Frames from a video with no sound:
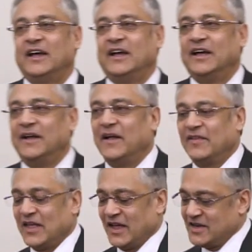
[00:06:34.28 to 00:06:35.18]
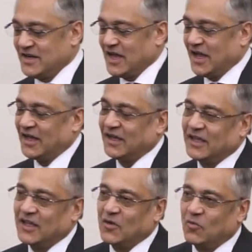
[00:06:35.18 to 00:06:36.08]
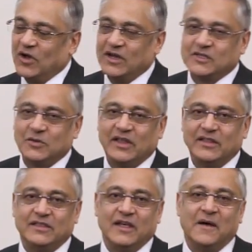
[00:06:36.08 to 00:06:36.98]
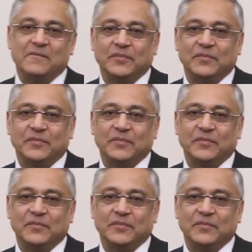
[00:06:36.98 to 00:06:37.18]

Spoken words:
and then worked with